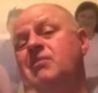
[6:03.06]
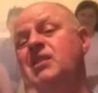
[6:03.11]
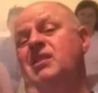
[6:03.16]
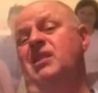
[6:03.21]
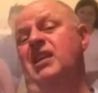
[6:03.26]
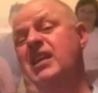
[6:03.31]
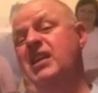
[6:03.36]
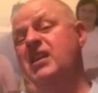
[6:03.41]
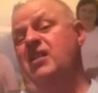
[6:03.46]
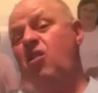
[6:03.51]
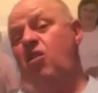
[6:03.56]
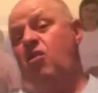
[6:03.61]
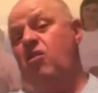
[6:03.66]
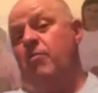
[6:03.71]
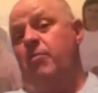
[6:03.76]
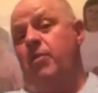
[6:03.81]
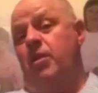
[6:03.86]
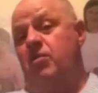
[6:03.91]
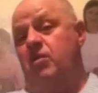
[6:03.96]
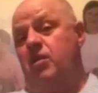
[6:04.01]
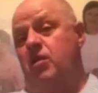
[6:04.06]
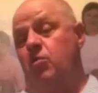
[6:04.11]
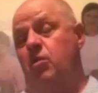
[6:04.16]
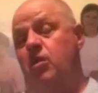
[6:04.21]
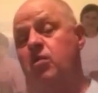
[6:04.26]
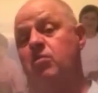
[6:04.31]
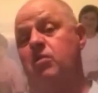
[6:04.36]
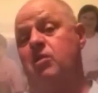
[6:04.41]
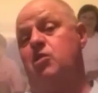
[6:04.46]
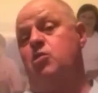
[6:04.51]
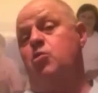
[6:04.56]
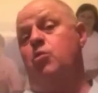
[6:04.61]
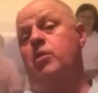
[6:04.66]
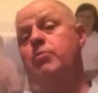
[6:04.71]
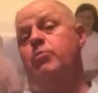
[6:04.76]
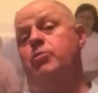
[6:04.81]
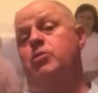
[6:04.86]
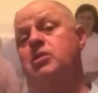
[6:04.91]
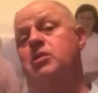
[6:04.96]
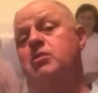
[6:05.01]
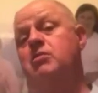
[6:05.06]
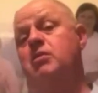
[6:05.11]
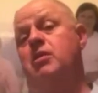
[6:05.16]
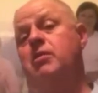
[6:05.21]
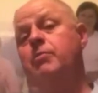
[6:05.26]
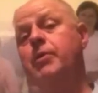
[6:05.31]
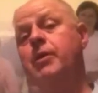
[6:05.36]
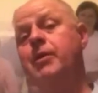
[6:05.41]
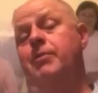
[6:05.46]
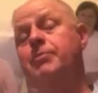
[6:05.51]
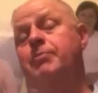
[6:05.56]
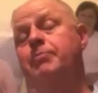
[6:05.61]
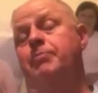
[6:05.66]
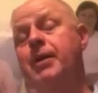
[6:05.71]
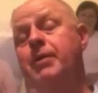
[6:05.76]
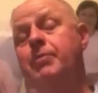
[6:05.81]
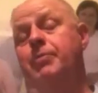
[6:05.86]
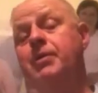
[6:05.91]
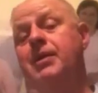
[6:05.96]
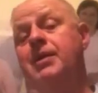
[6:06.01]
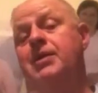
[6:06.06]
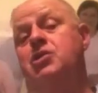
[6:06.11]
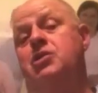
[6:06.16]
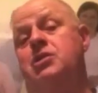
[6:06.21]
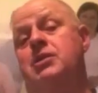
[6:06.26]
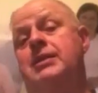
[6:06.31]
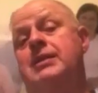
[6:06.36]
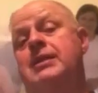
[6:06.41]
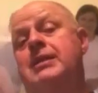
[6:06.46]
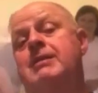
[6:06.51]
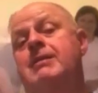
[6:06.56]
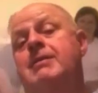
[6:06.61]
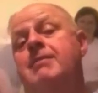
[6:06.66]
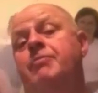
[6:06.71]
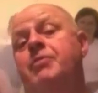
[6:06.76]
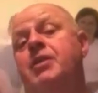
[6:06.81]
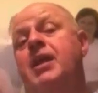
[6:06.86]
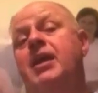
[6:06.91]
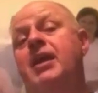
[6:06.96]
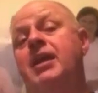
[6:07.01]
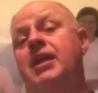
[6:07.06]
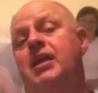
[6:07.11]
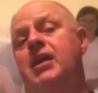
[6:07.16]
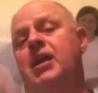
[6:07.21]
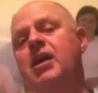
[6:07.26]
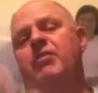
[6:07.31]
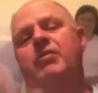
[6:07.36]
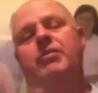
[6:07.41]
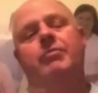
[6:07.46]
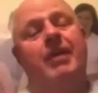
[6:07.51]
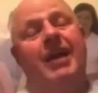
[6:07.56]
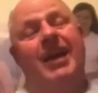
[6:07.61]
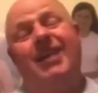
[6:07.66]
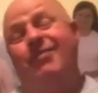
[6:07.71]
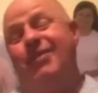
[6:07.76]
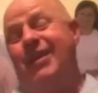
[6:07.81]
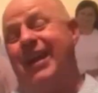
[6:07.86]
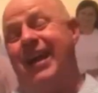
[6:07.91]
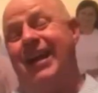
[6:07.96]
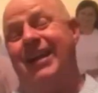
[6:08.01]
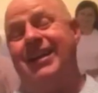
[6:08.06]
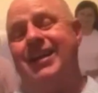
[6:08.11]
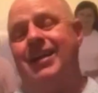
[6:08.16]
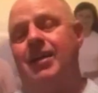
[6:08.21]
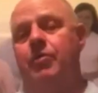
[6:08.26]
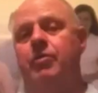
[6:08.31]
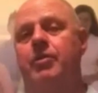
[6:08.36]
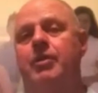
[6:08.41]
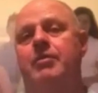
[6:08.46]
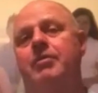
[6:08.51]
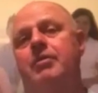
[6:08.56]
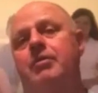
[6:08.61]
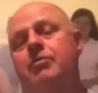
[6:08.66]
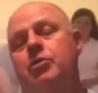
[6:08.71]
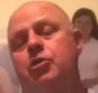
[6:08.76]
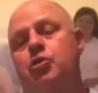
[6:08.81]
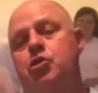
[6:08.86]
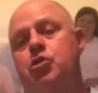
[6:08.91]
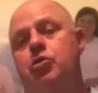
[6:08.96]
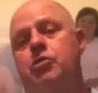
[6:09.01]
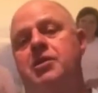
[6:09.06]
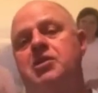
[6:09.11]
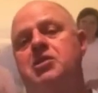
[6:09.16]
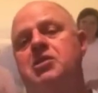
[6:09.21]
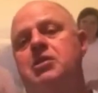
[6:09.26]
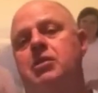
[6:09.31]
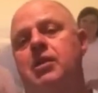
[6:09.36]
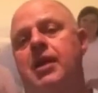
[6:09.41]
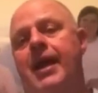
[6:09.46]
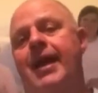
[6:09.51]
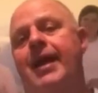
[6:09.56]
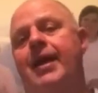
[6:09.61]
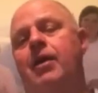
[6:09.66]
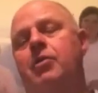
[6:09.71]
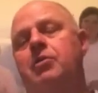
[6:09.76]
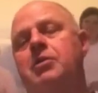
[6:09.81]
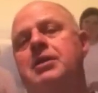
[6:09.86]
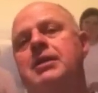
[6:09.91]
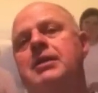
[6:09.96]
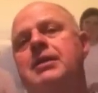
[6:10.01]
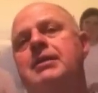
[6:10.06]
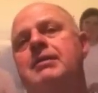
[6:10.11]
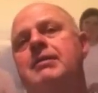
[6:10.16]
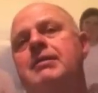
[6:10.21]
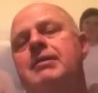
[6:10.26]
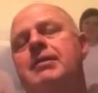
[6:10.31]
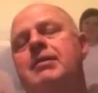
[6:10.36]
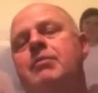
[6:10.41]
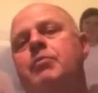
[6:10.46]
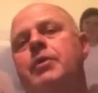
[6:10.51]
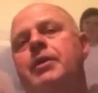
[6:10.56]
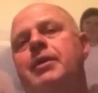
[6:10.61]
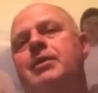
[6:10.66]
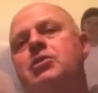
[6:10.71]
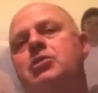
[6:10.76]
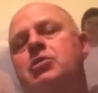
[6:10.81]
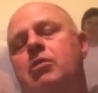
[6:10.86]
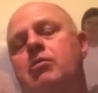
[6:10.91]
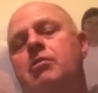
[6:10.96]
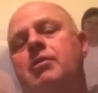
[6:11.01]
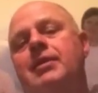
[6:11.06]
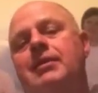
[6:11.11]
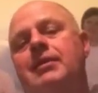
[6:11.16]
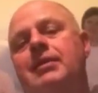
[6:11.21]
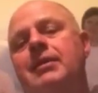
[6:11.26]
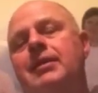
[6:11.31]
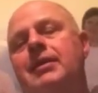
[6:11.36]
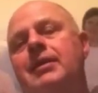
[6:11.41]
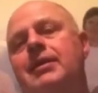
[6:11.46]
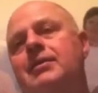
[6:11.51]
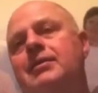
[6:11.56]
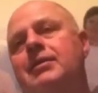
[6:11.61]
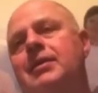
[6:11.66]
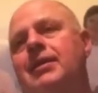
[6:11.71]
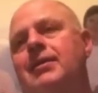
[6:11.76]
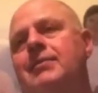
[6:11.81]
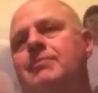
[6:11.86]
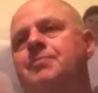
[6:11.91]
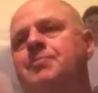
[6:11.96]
they get herd immunity when only 20% of their population getting COVID? Maybe, the jury's still out. But I certainly think that,